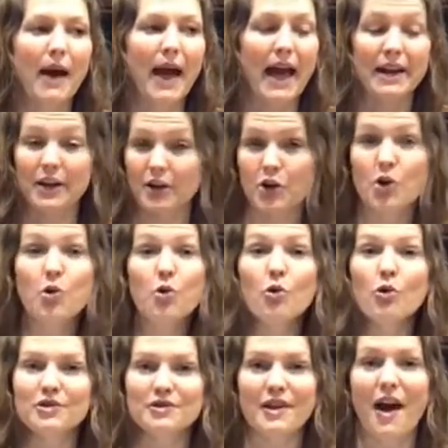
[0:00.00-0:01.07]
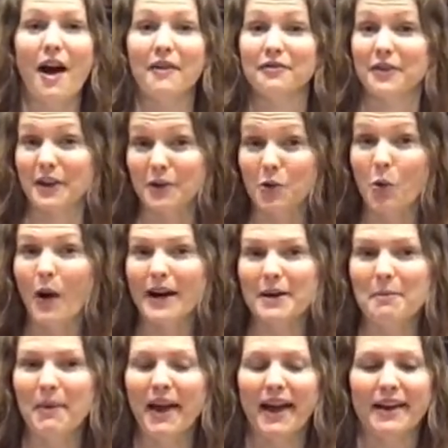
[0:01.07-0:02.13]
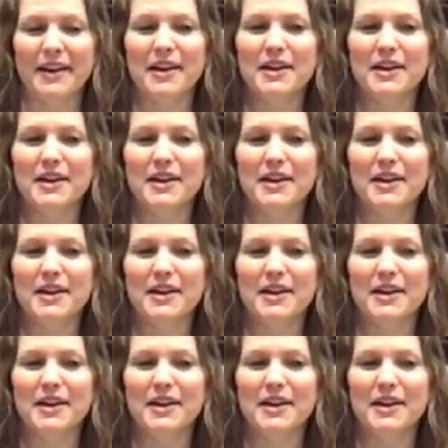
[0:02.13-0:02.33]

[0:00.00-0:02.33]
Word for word: and it cools off like quite a bit.